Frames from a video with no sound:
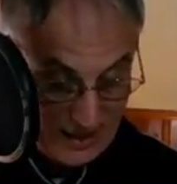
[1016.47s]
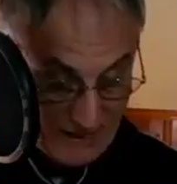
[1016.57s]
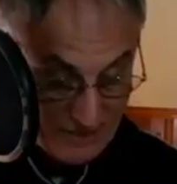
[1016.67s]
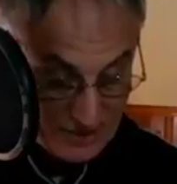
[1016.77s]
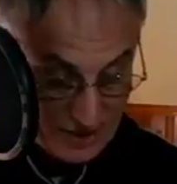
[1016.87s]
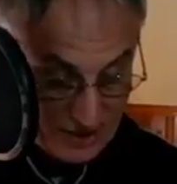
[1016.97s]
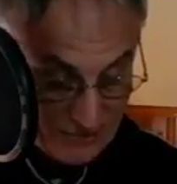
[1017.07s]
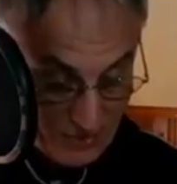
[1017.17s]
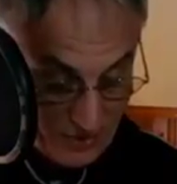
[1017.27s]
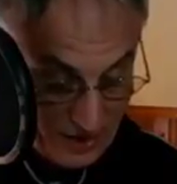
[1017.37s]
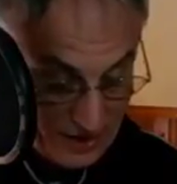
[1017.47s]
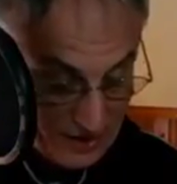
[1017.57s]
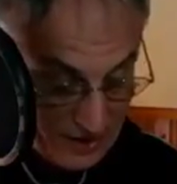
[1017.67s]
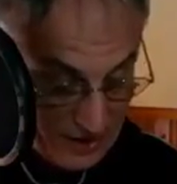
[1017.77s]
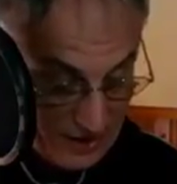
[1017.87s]
Every Sunday
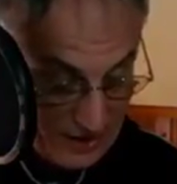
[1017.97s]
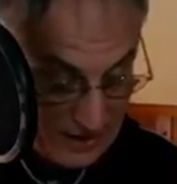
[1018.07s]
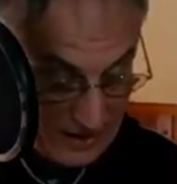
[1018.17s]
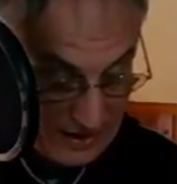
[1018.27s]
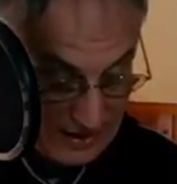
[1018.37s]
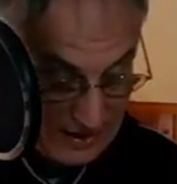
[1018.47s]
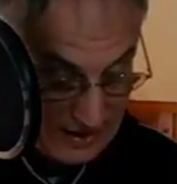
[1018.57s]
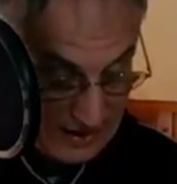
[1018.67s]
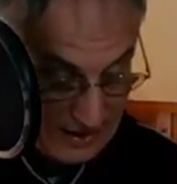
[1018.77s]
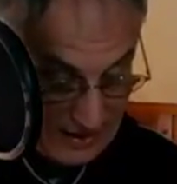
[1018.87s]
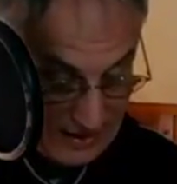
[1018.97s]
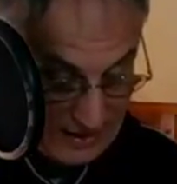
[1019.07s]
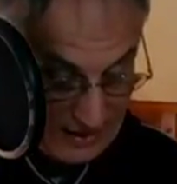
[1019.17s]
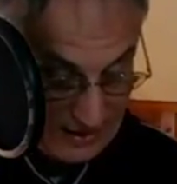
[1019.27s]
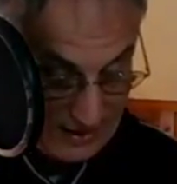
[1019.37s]
morning,
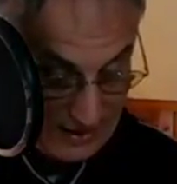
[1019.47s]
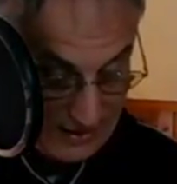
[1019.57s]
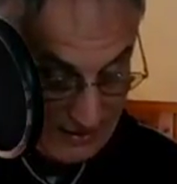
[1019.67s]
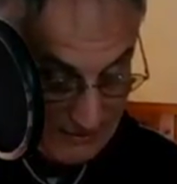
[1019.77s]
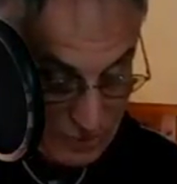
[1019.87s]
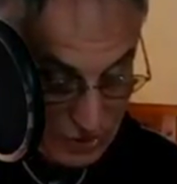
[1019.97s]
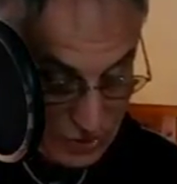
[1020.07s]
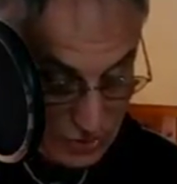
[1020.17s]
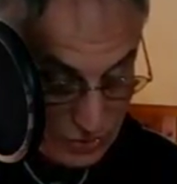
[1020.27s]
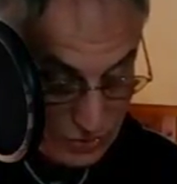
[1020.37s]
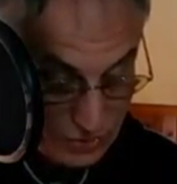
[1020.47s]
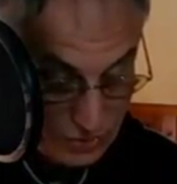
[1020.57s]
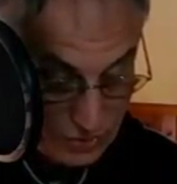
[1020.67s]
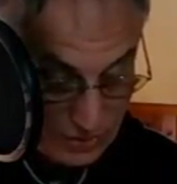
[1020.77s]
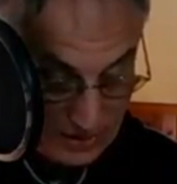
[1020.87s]
I
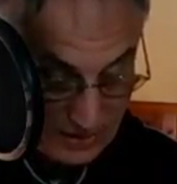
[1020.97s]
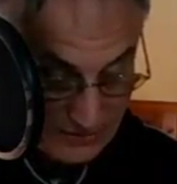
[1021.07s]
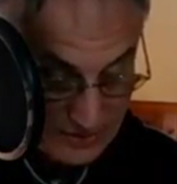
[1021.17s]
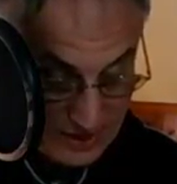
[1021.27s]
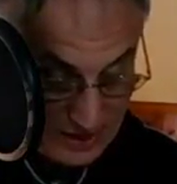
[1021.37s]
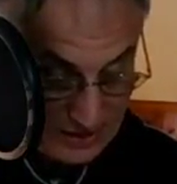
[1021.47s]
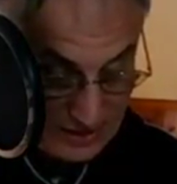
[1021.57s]
don't see the